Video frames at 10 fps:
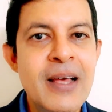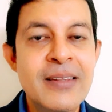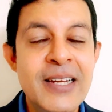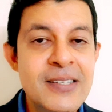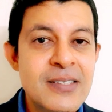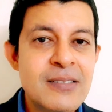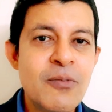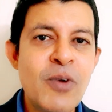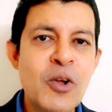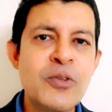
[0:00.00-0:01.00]
That is
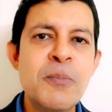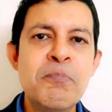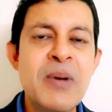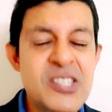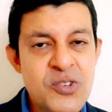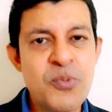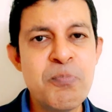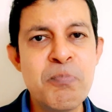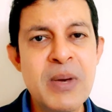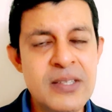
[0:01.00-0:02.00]
one of the best
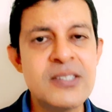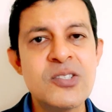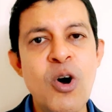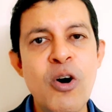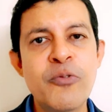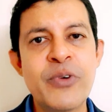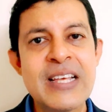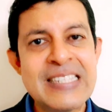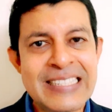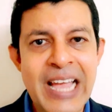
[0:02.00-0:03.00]
methods of
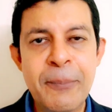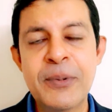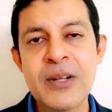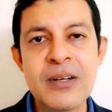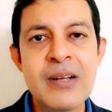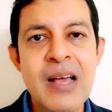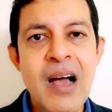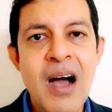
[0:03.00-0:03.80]
raising capital